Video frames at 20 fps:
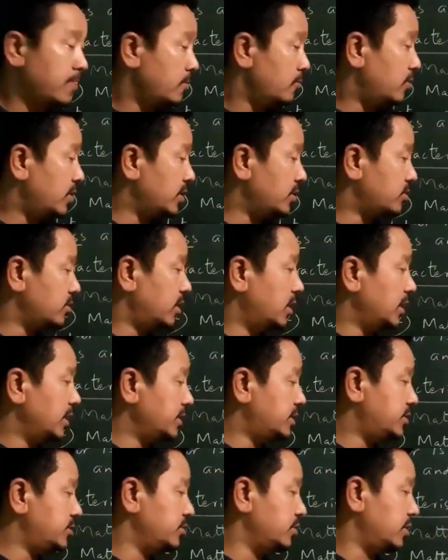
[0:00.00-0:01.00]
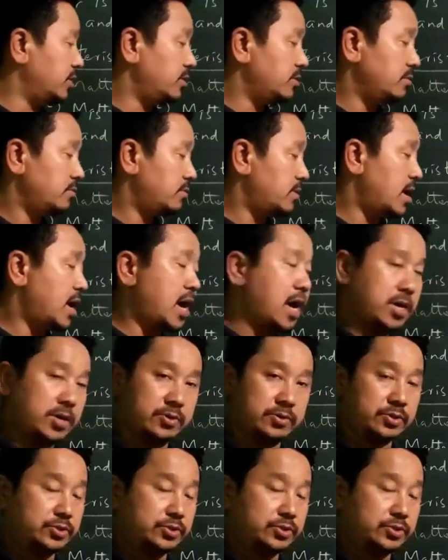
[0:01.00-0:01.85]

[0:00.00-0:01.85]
what do you call it, your ion.